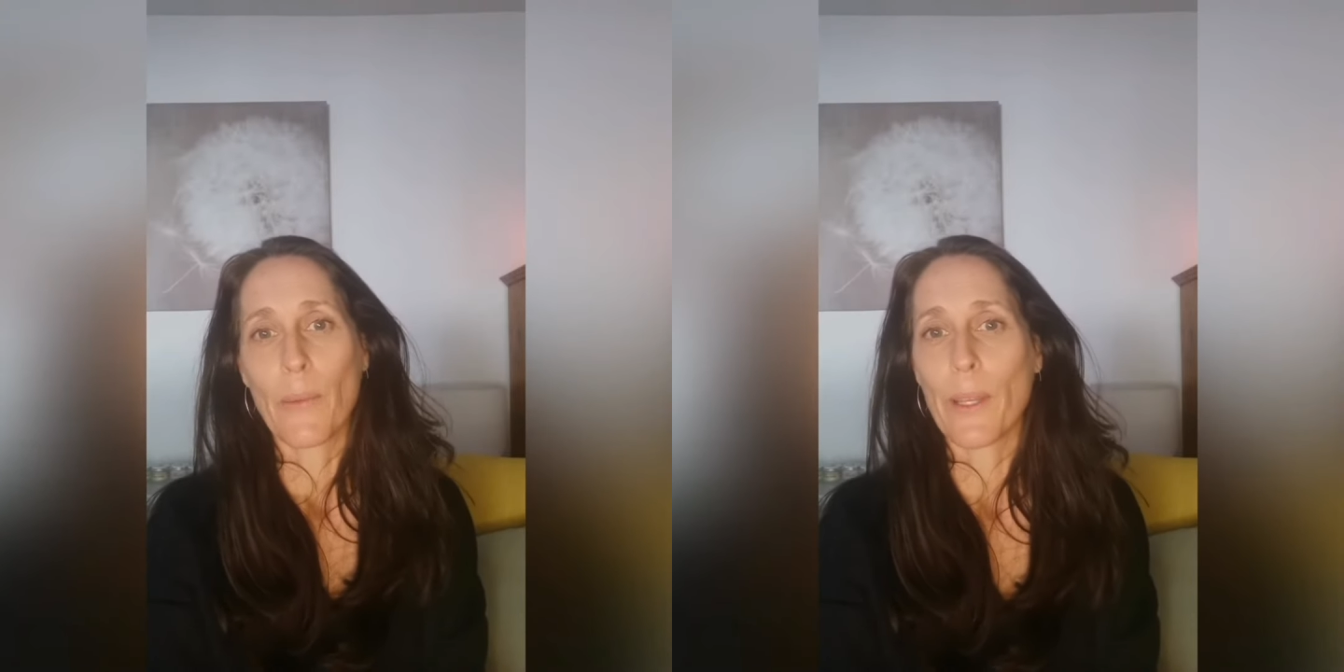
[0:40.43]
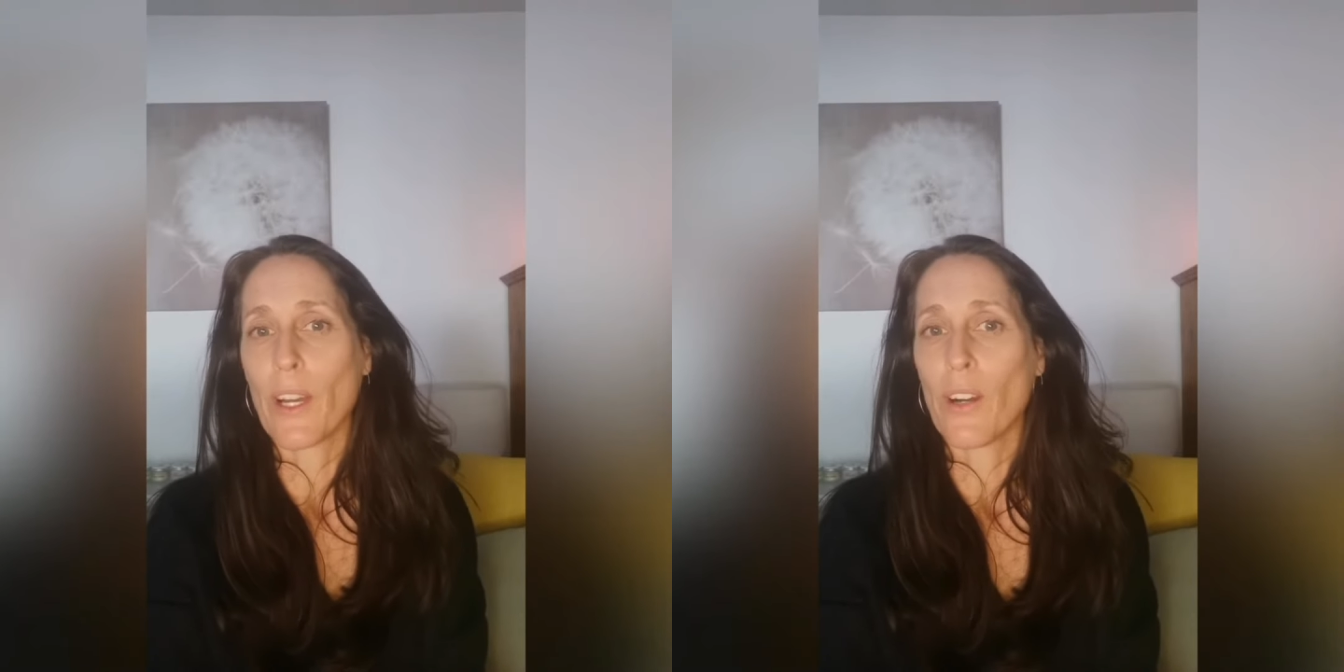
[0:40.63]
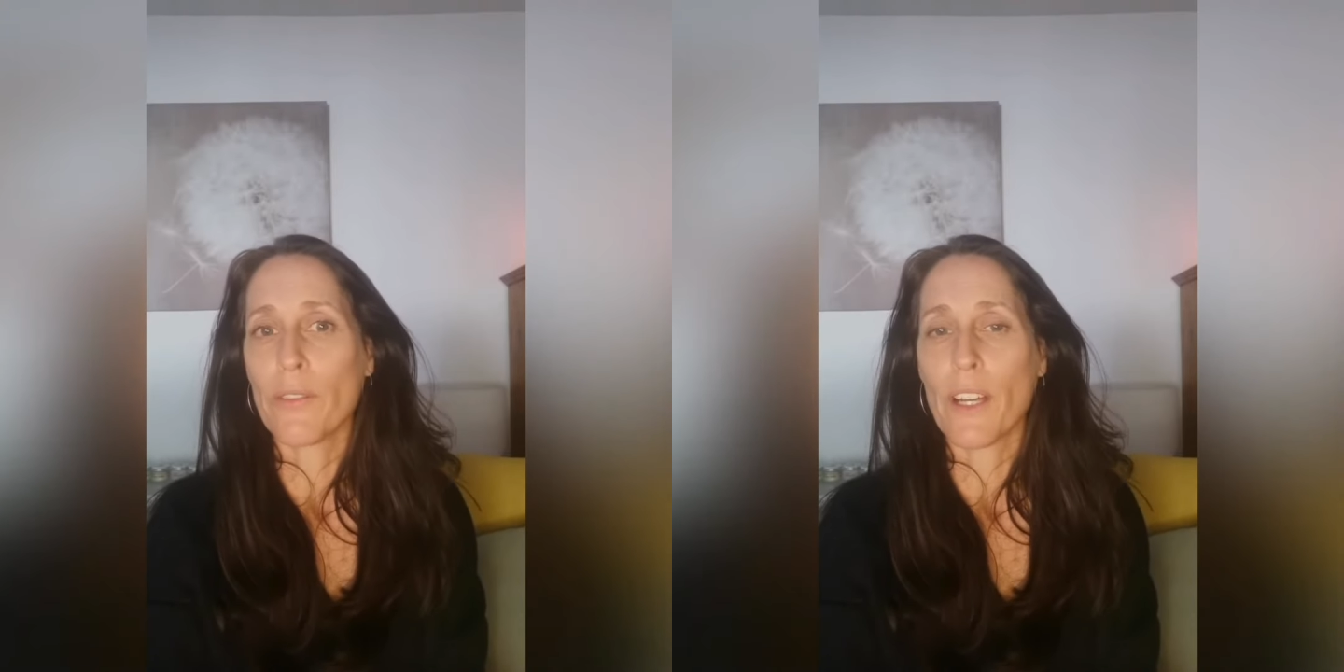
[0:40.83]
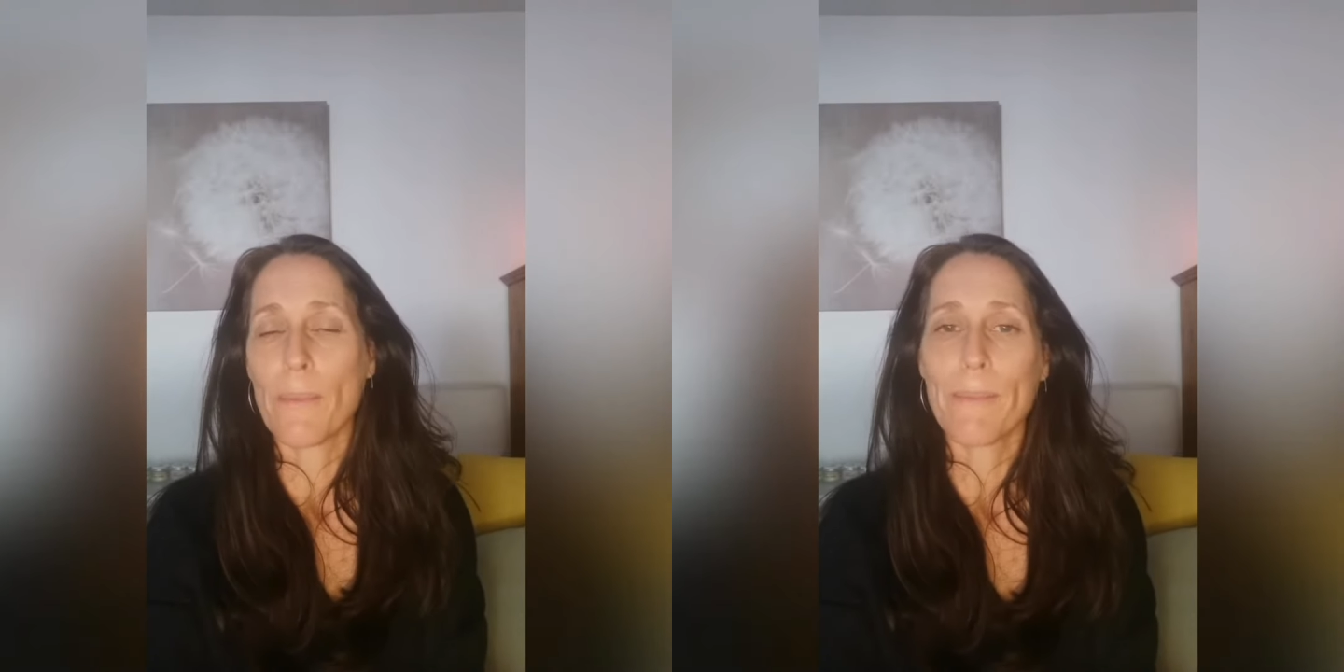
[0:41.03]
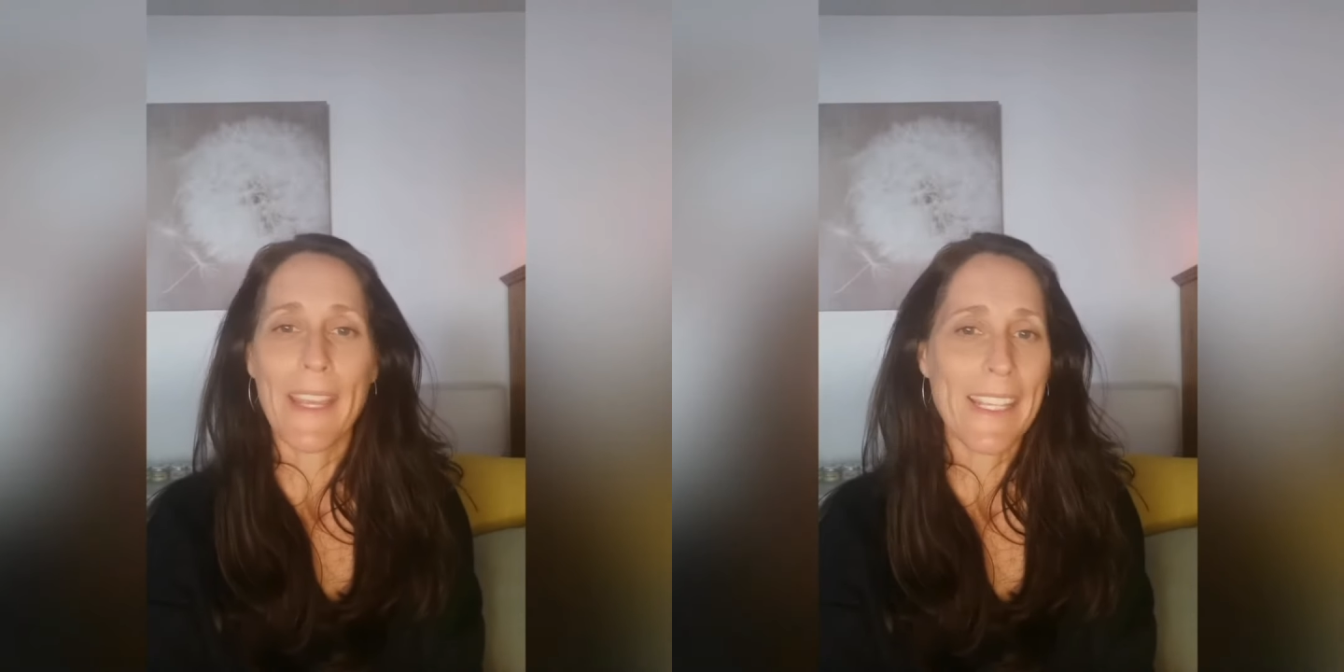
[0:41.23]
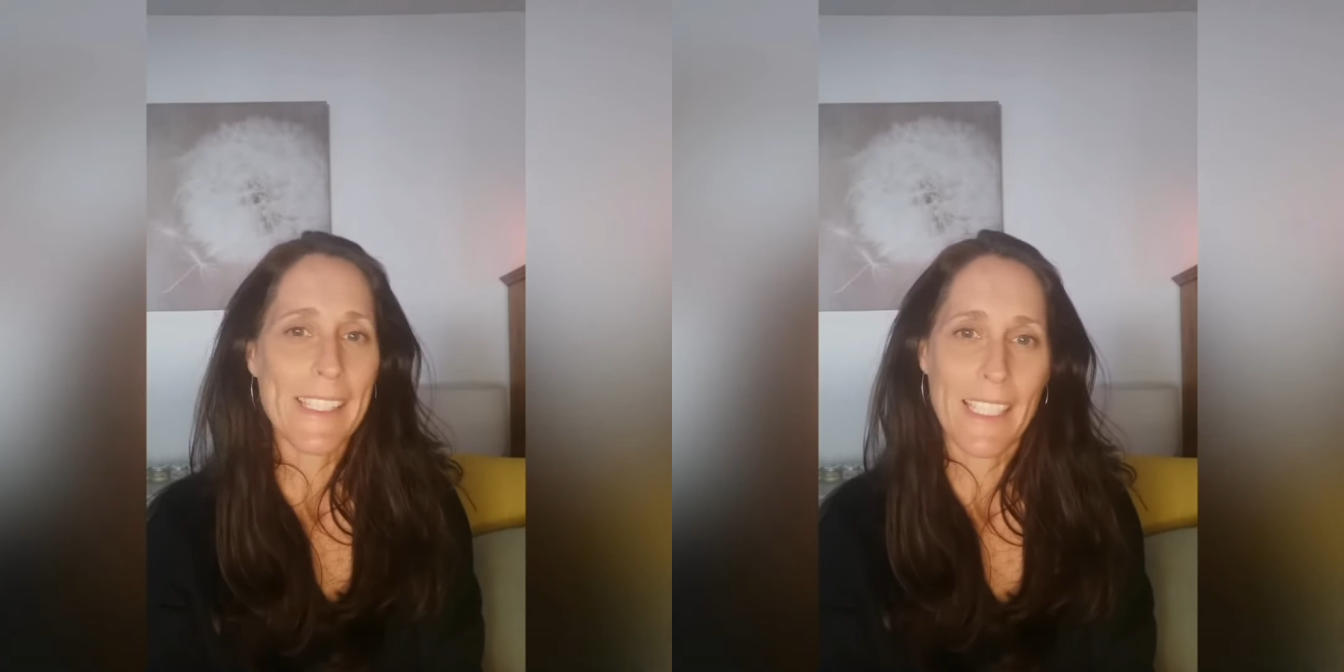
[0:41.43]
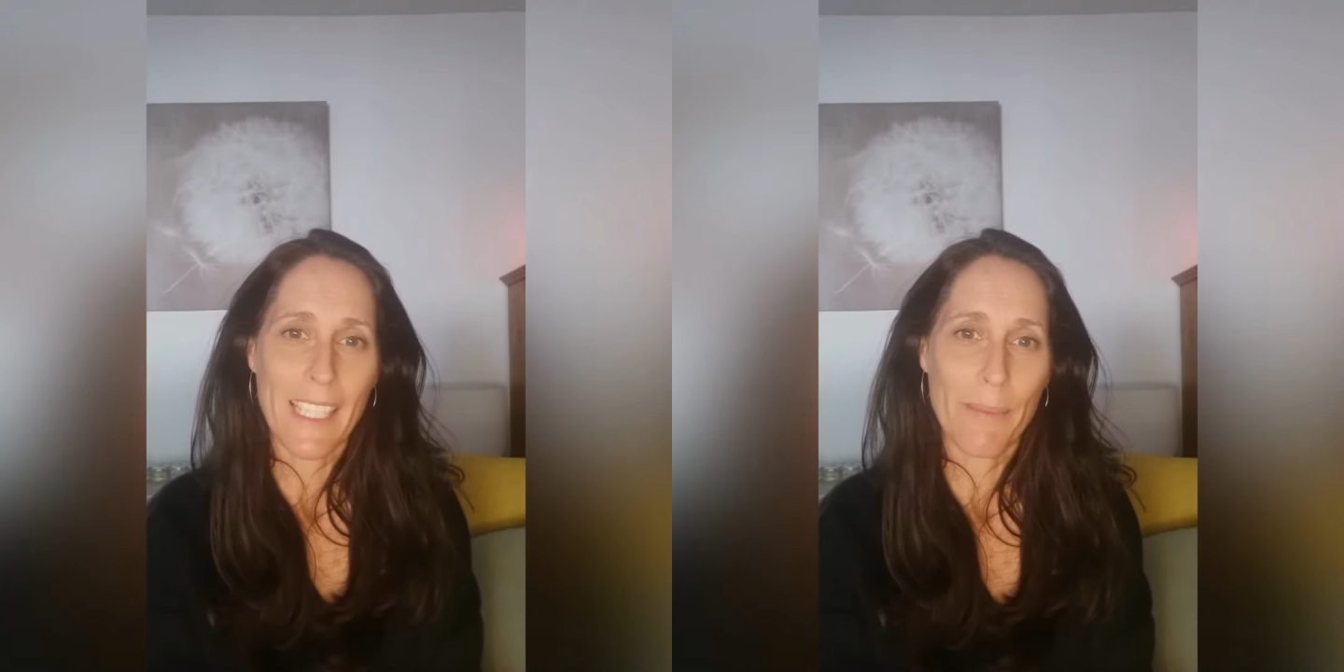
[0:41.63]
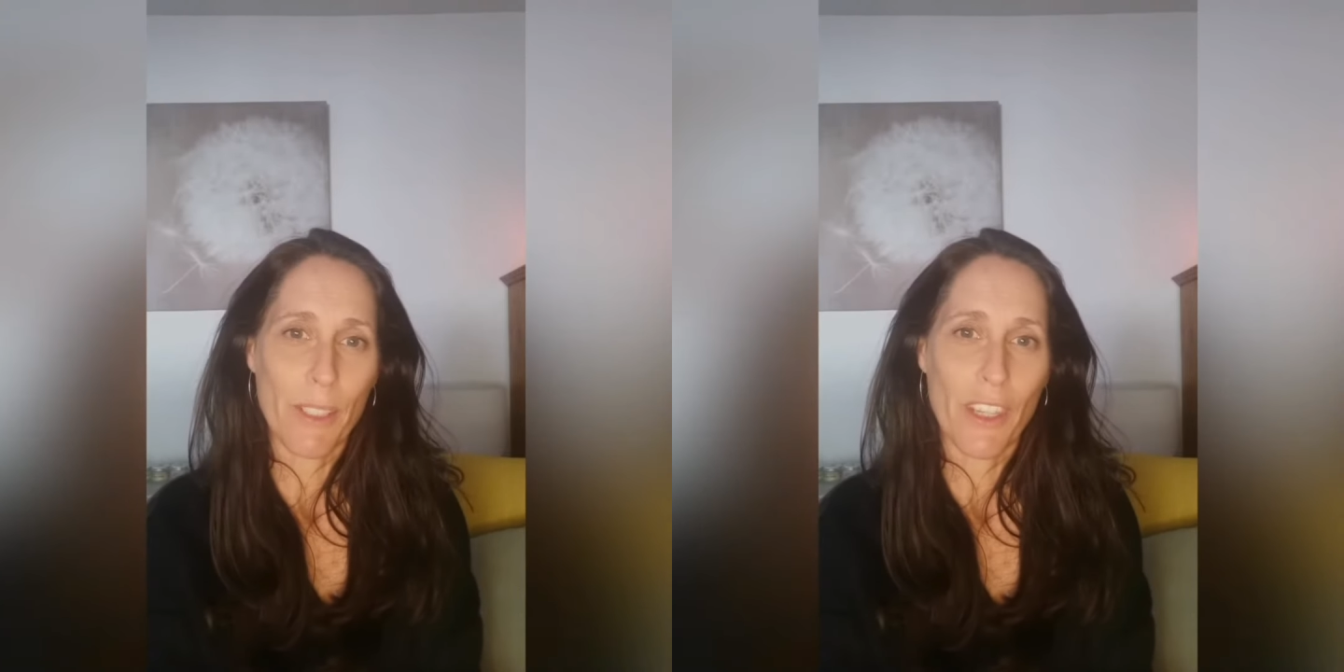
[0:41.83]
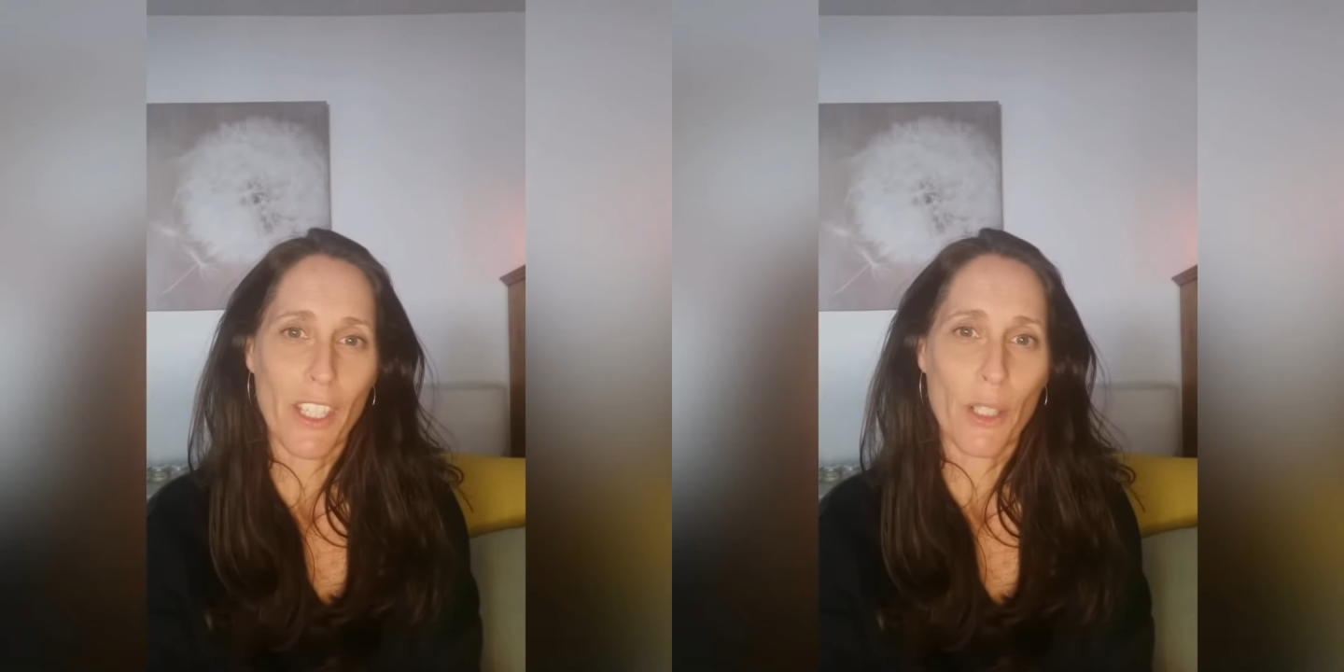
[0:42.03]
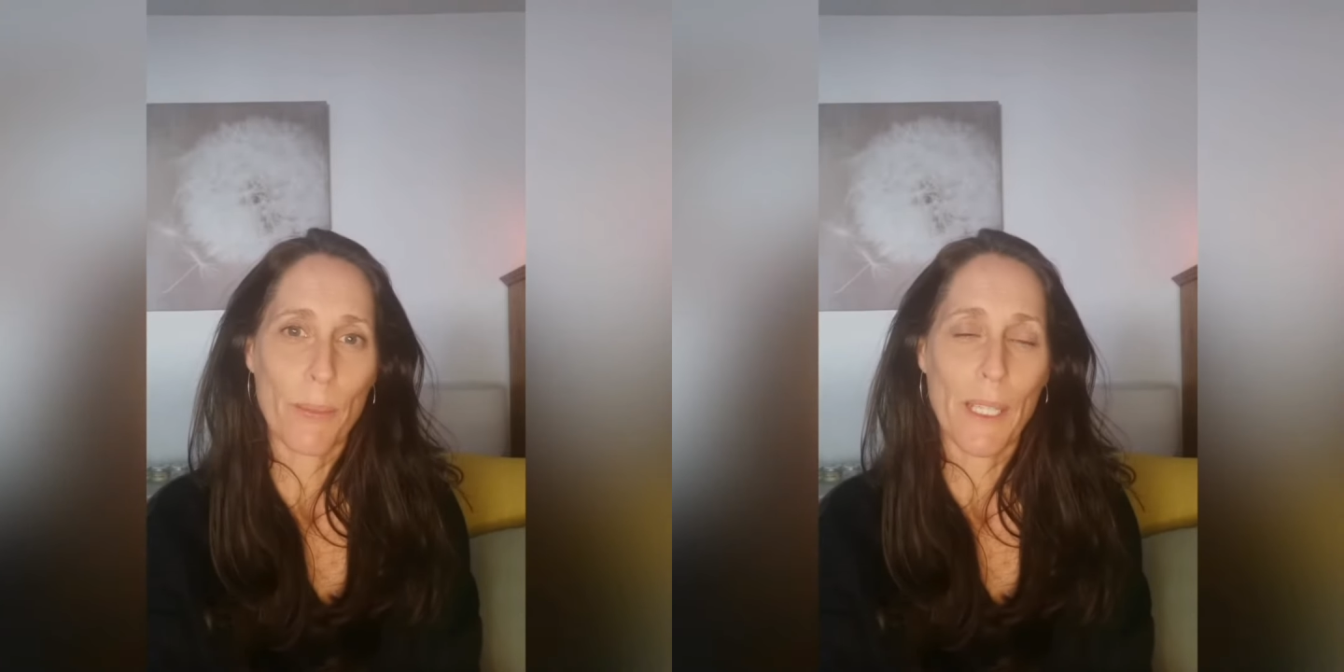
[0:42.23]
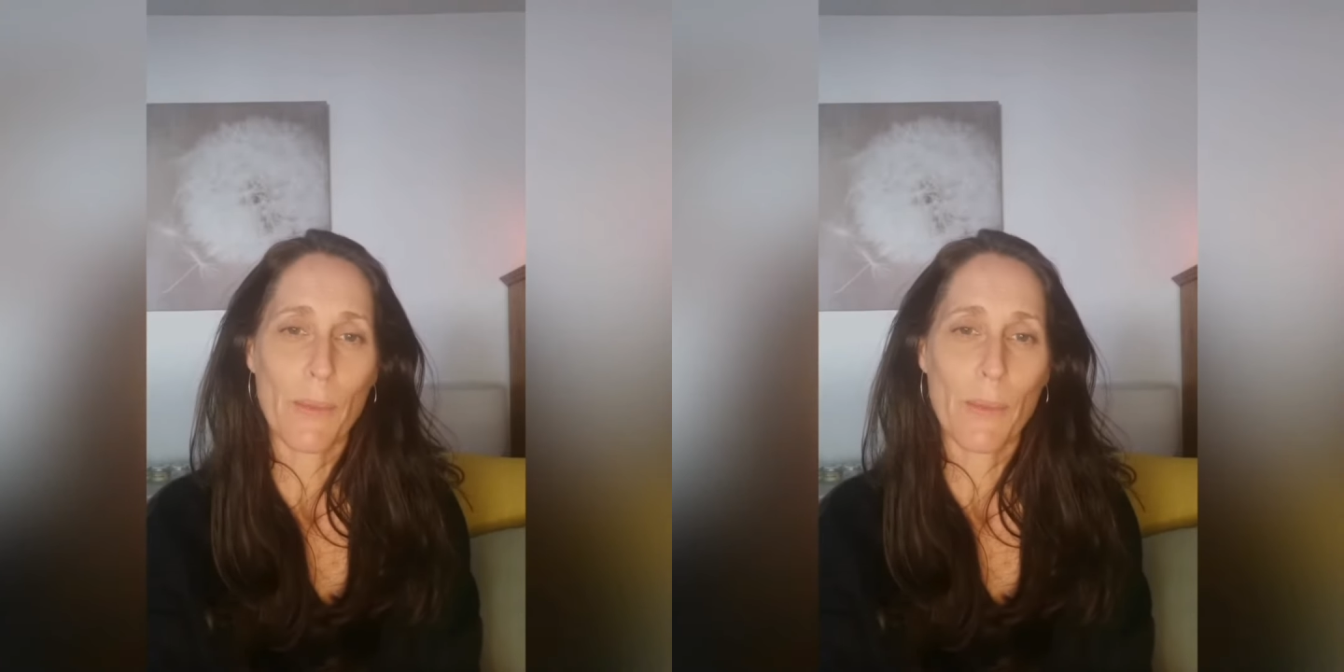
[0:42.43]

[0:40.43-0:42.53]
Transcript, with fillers: We offer amazing hypnotherapy,